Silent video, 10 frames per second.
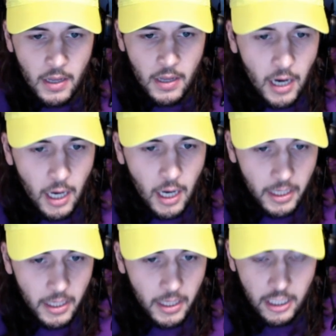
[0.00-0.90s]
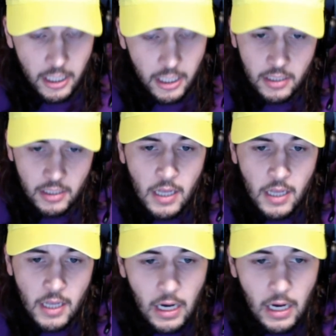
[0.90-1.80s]
Um, Garrett Dickerson,
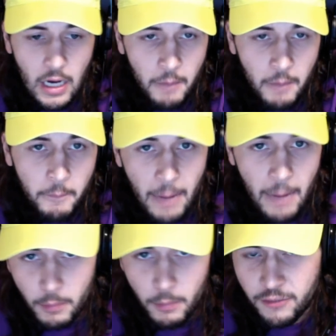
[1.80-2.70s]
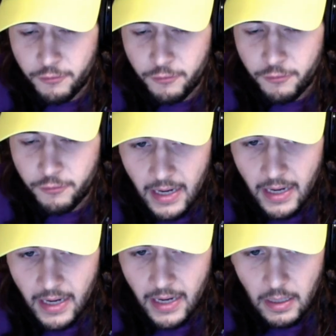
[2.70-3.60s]
um, I put him as a fullback